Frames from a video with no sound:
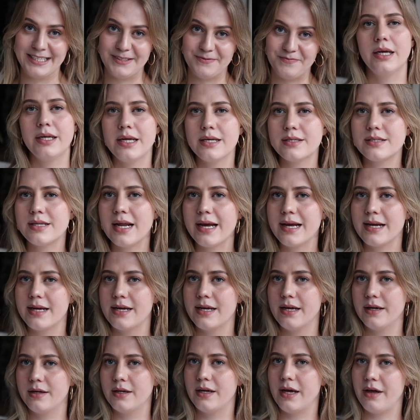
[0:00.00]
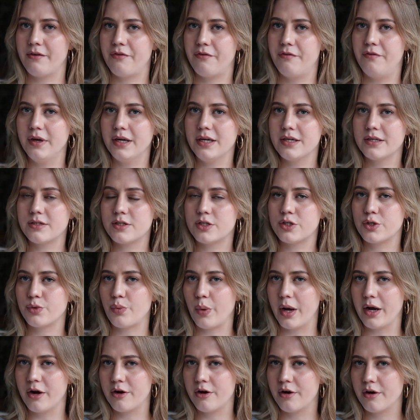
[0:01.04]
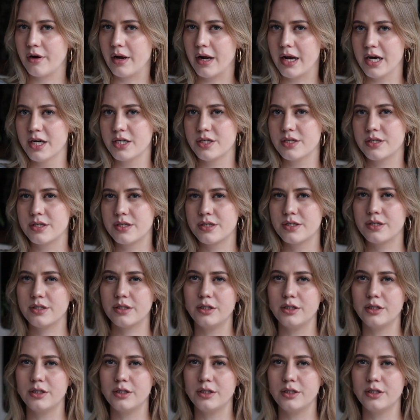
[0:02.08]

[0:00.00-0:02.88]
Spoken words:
It is like a fitted sweater-ish